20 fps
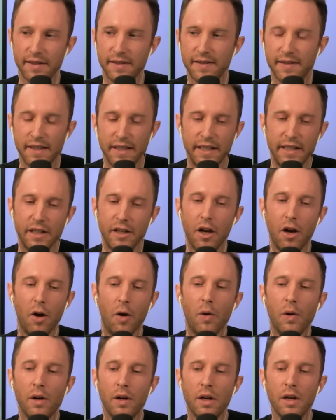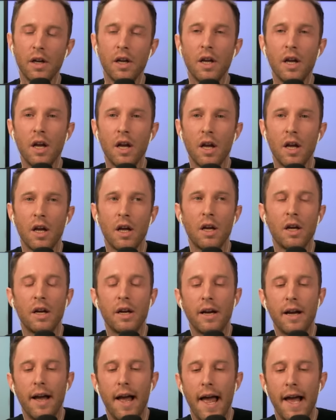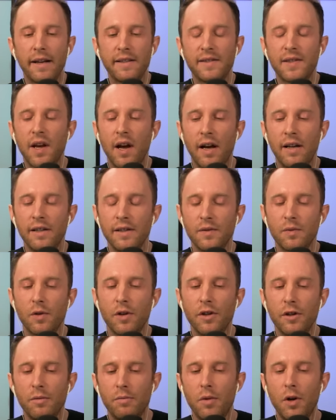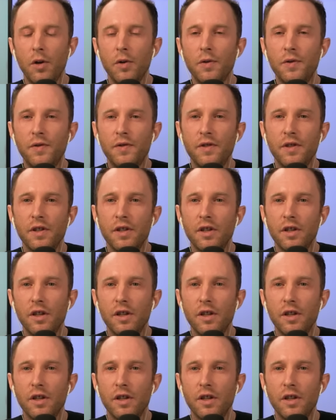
the CEO. Exxon is one of the most